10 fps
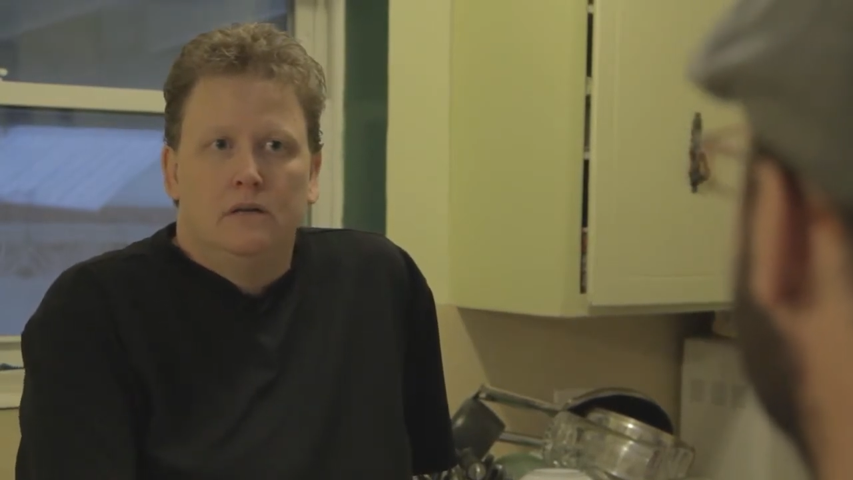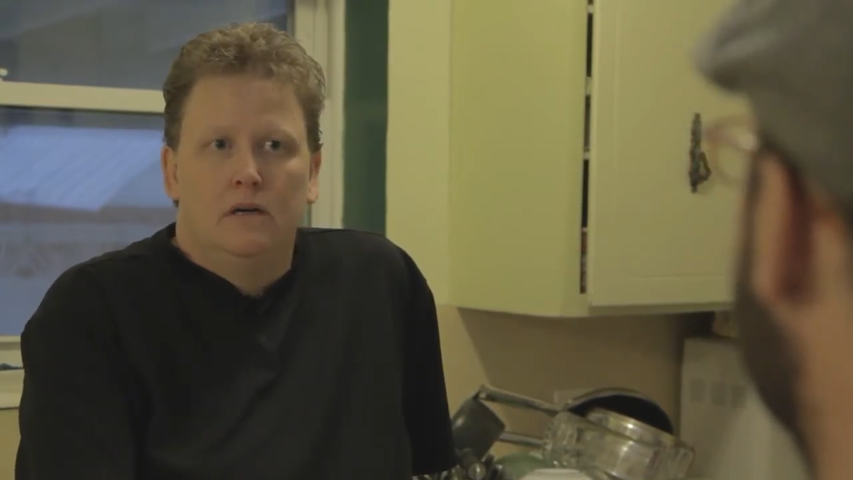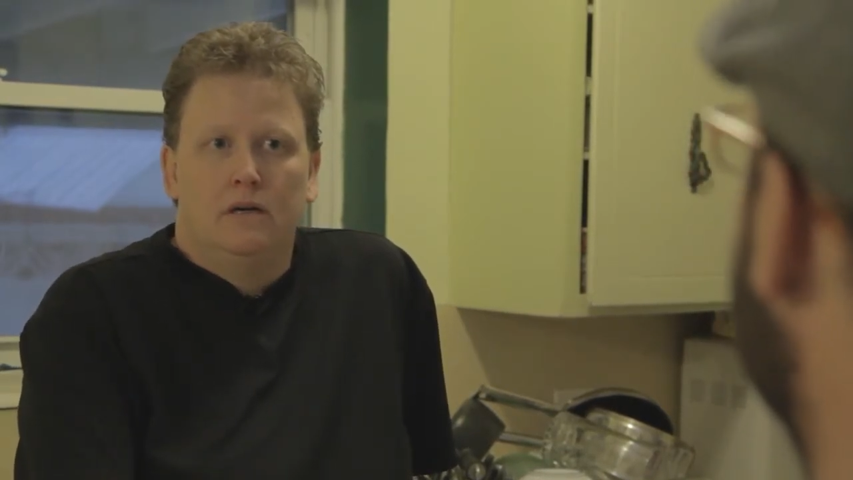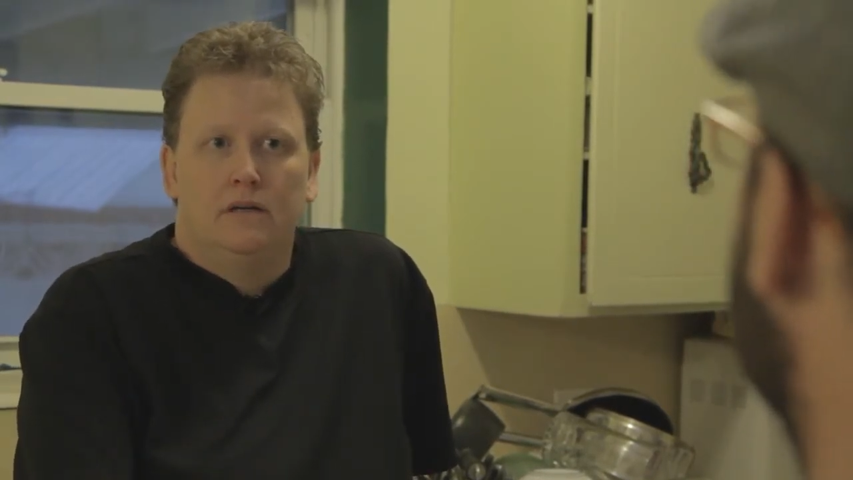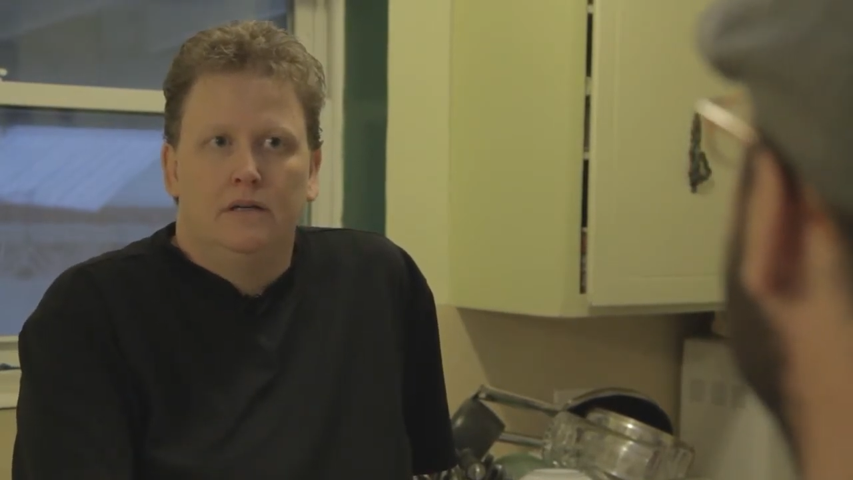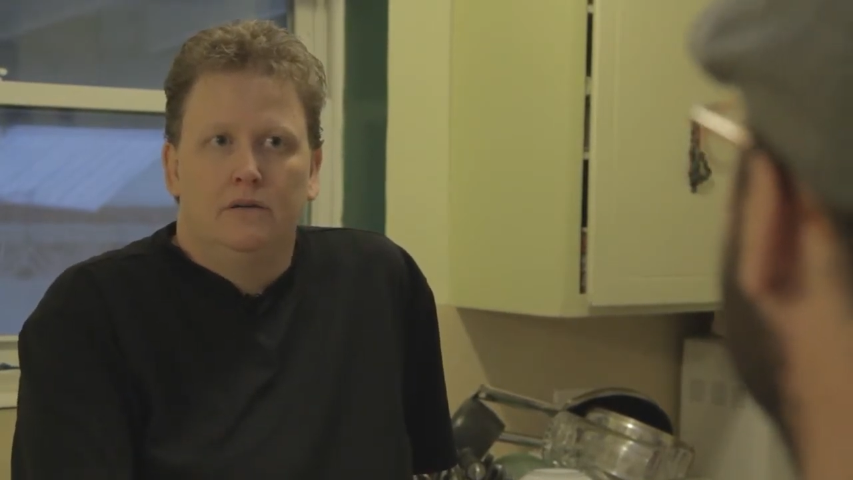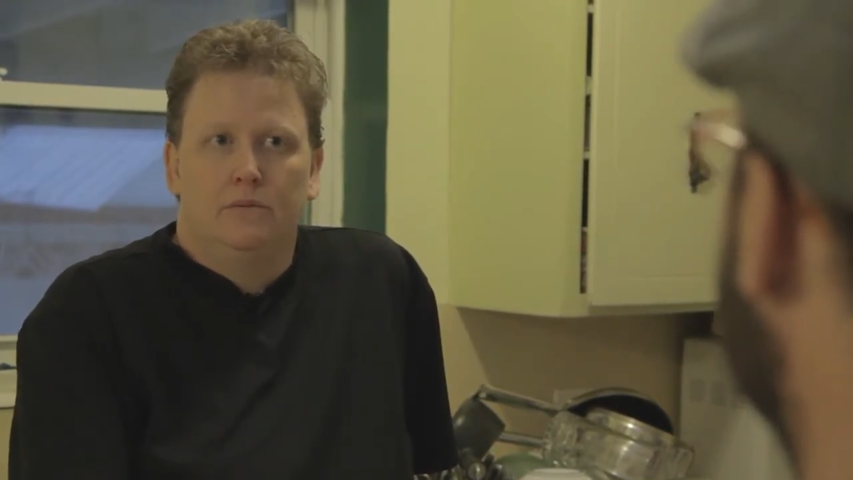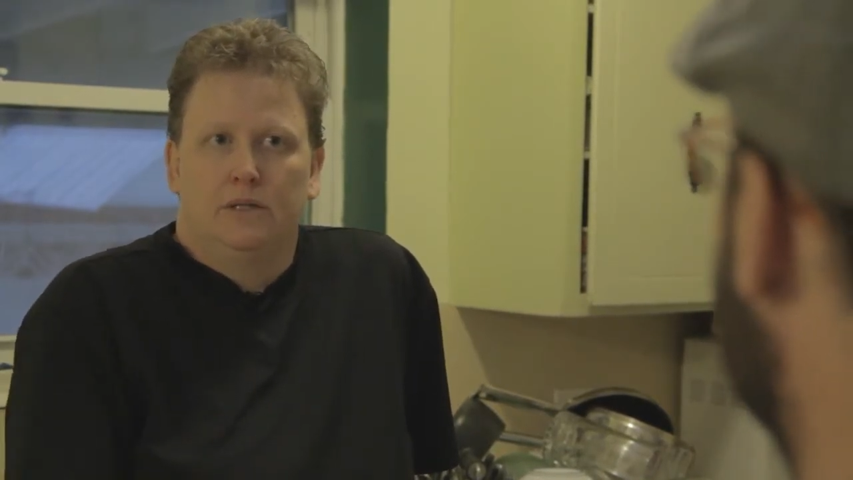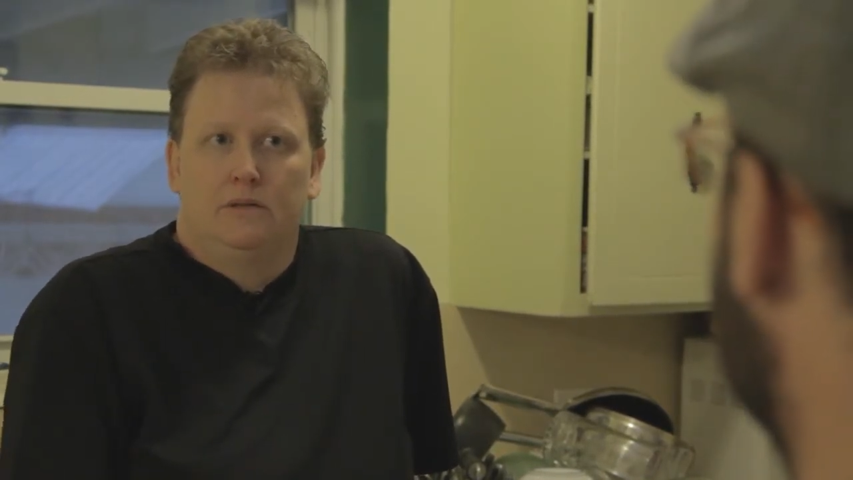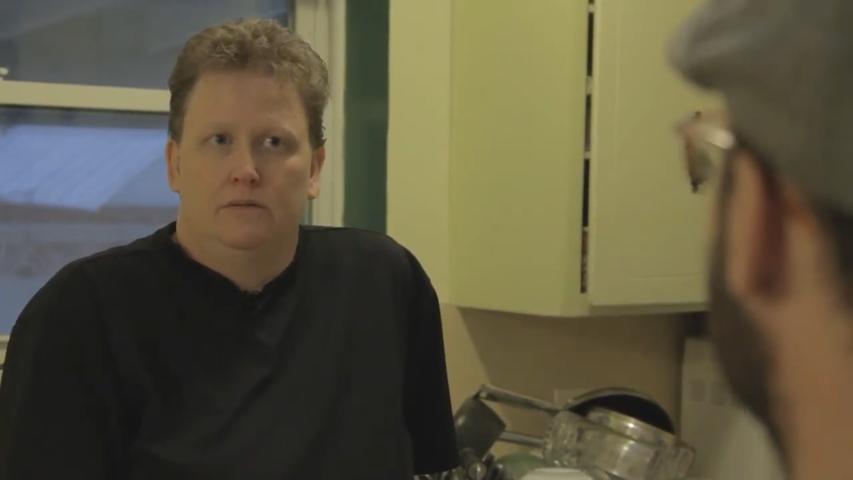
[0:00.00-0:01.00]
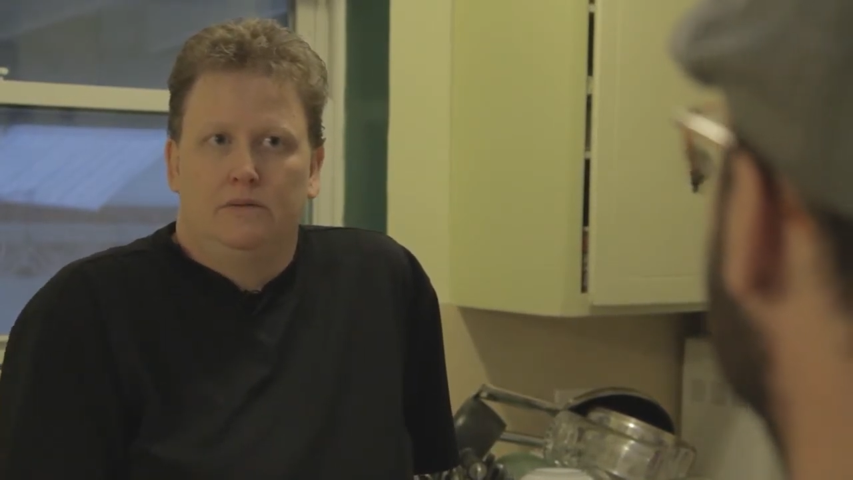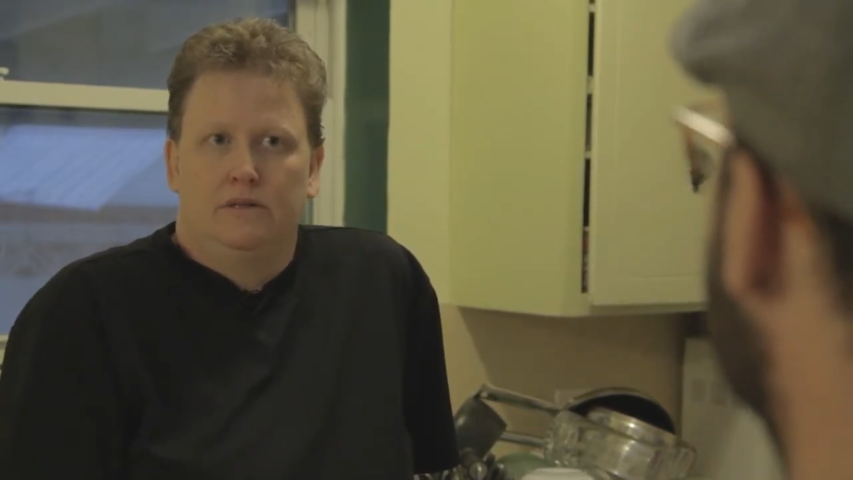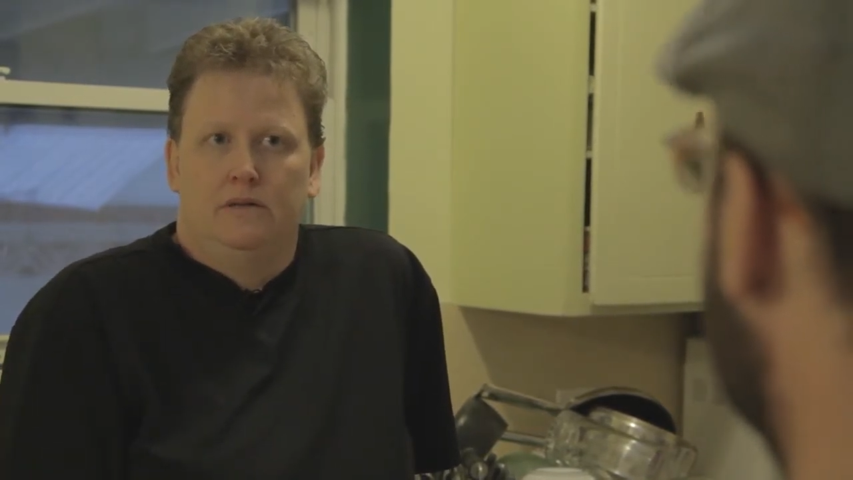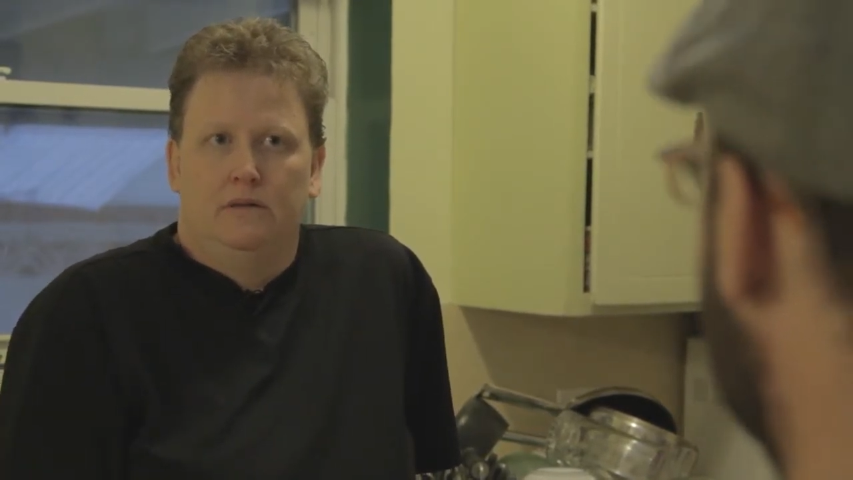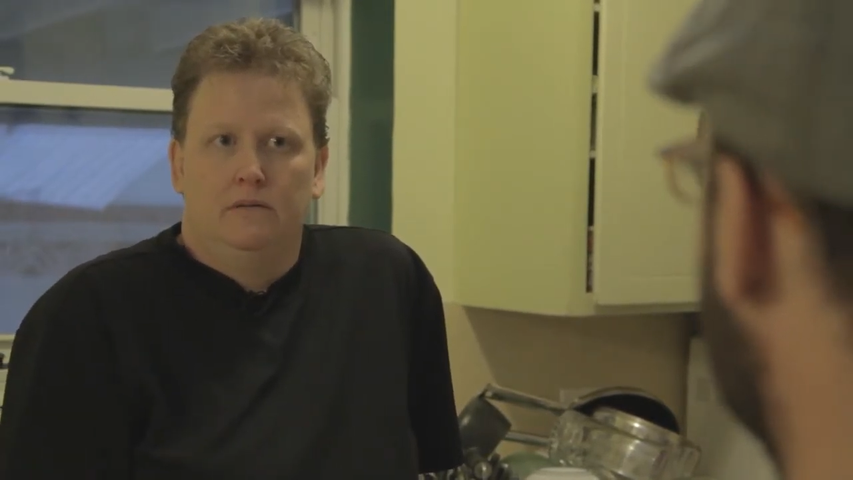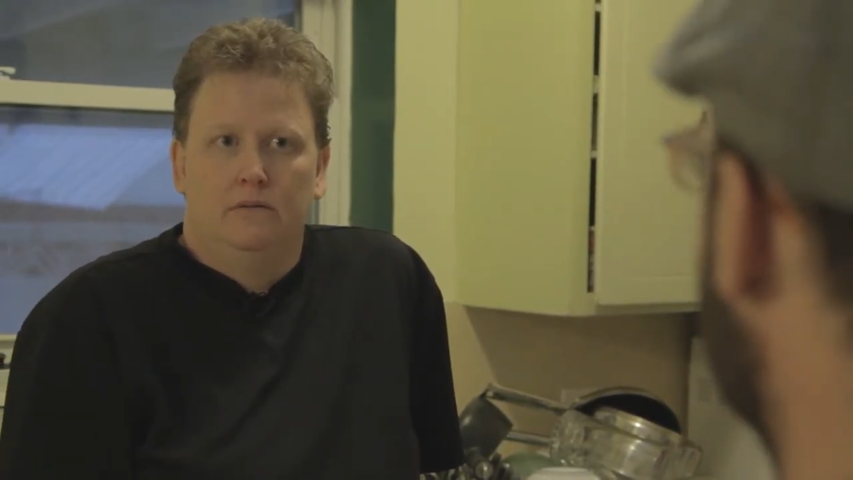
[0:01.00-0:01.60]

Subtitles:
intermingle with